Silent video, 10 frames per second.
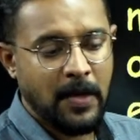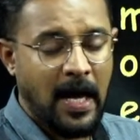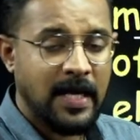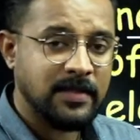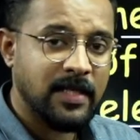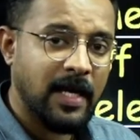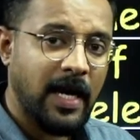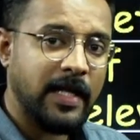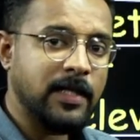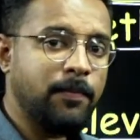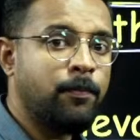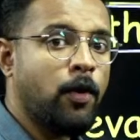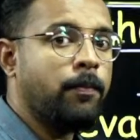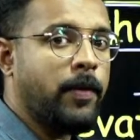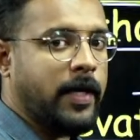asked regarding the
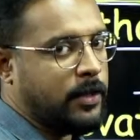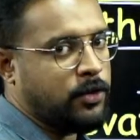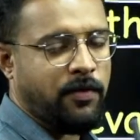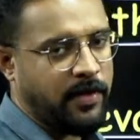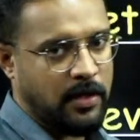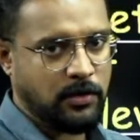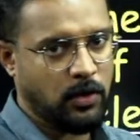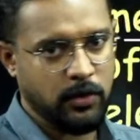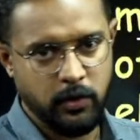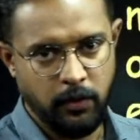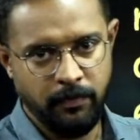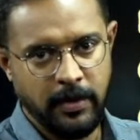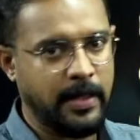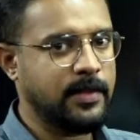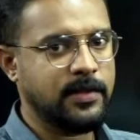propagation of errors also.
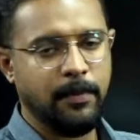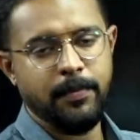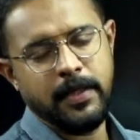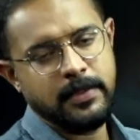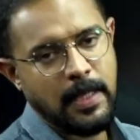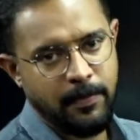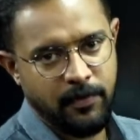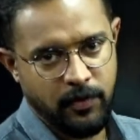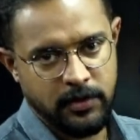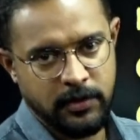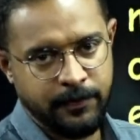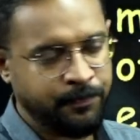That is a separate chapter for us.